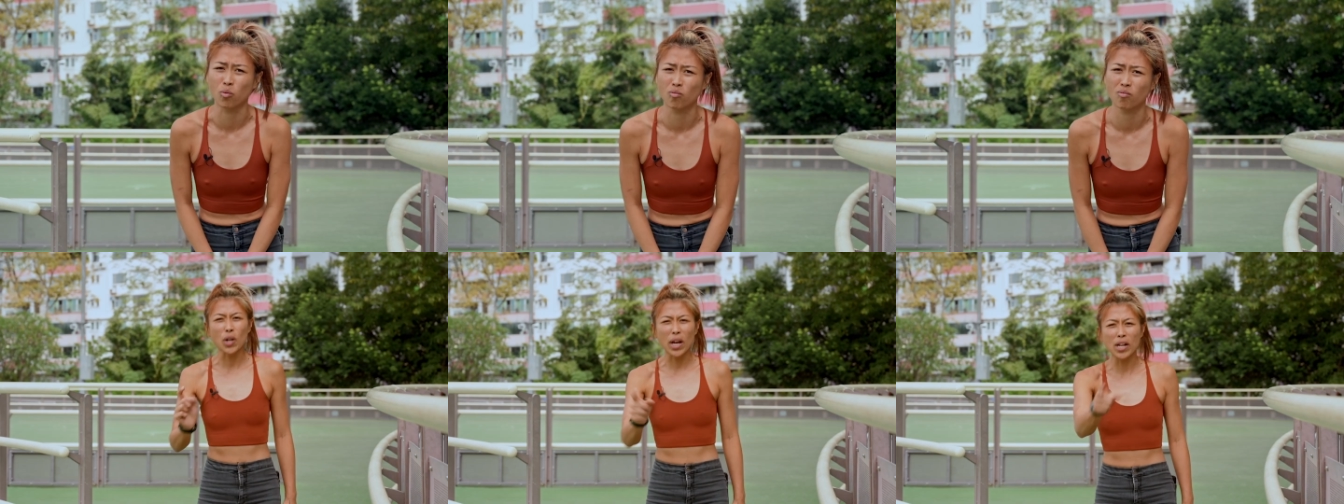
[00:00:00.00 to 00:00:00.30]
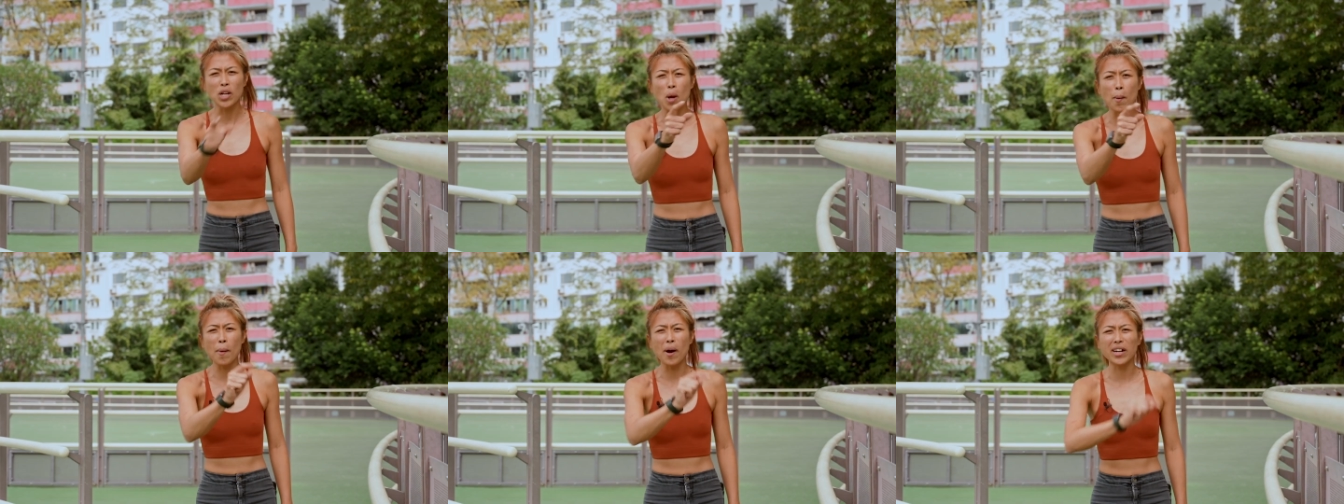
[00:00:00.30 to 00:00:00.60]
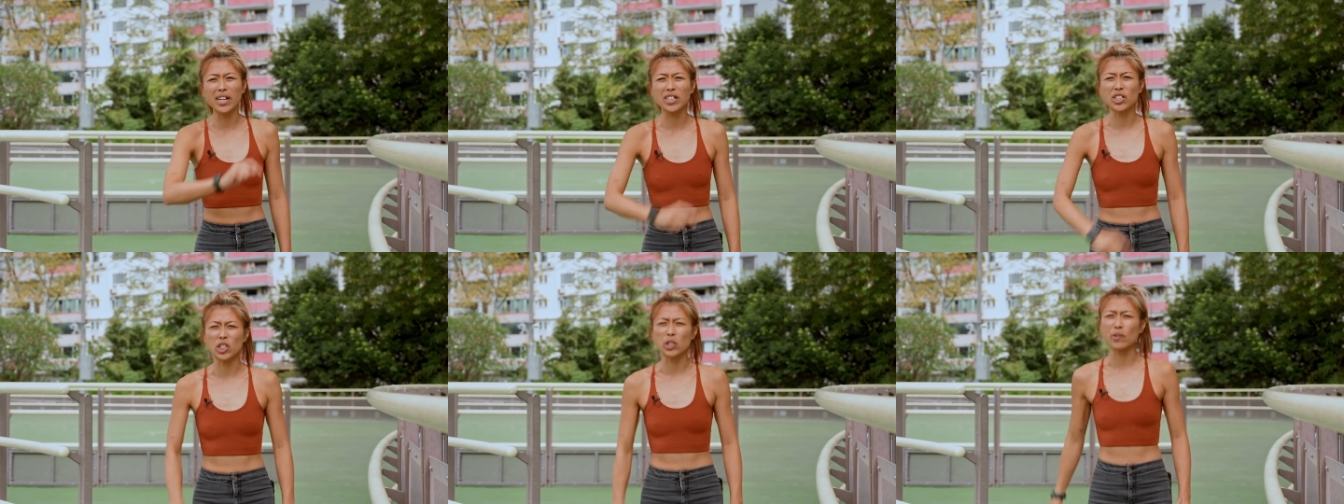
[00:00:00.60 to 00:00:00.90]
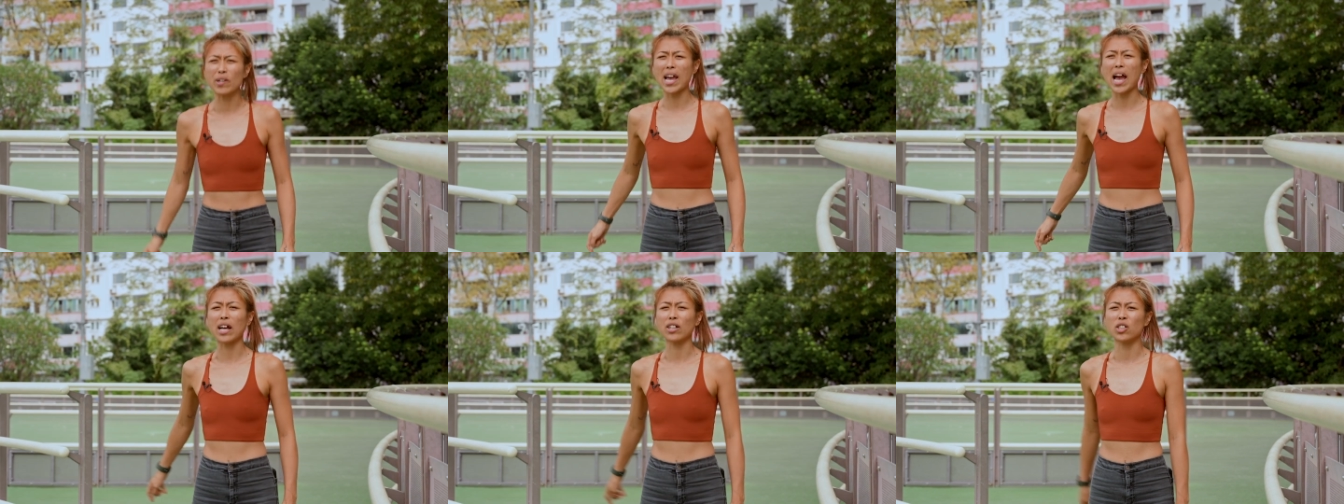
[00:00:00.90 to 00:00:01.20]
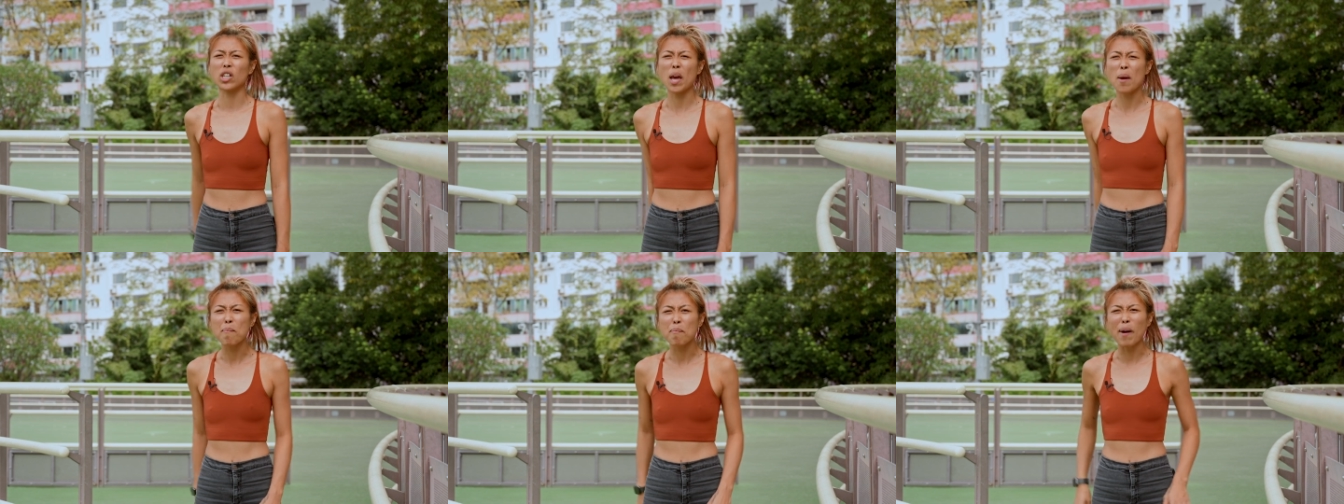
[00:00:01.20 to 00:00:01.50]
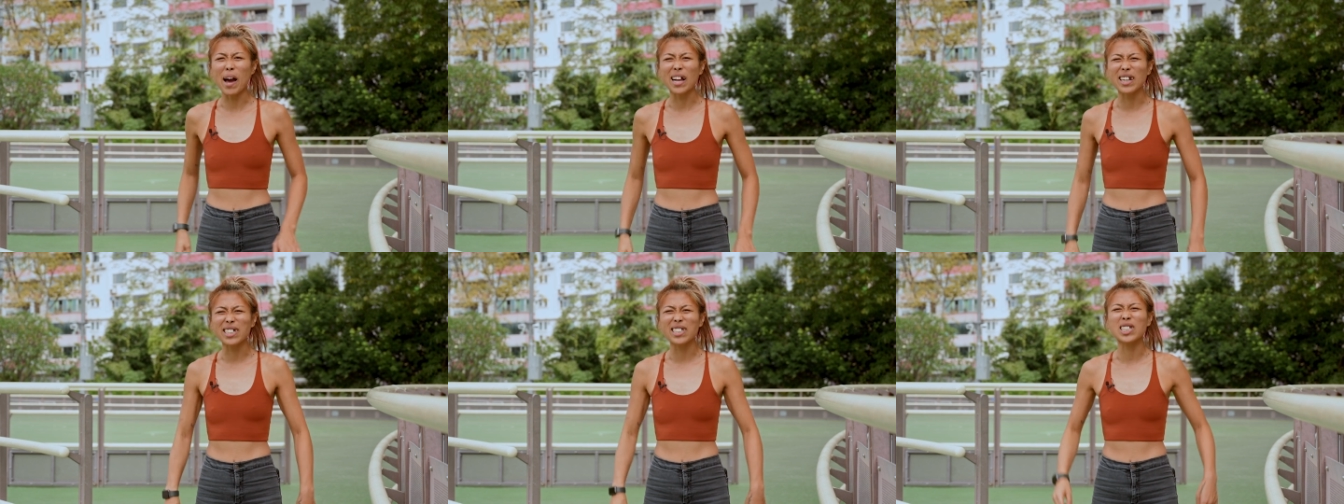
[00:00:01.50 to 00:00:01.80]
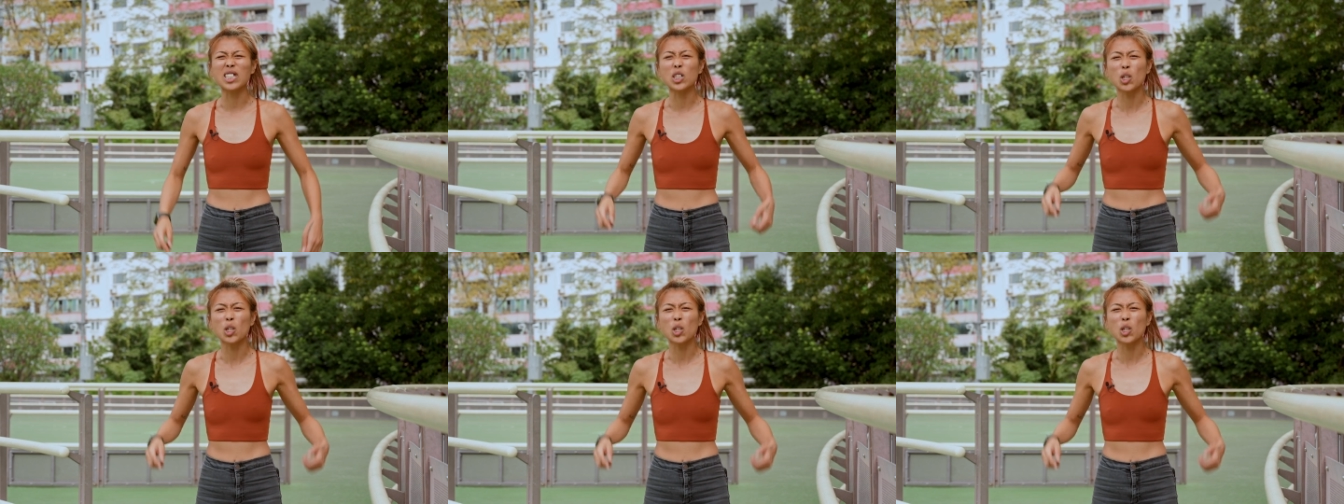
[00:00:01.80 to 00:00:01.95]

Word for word: Train your body to react to imbalance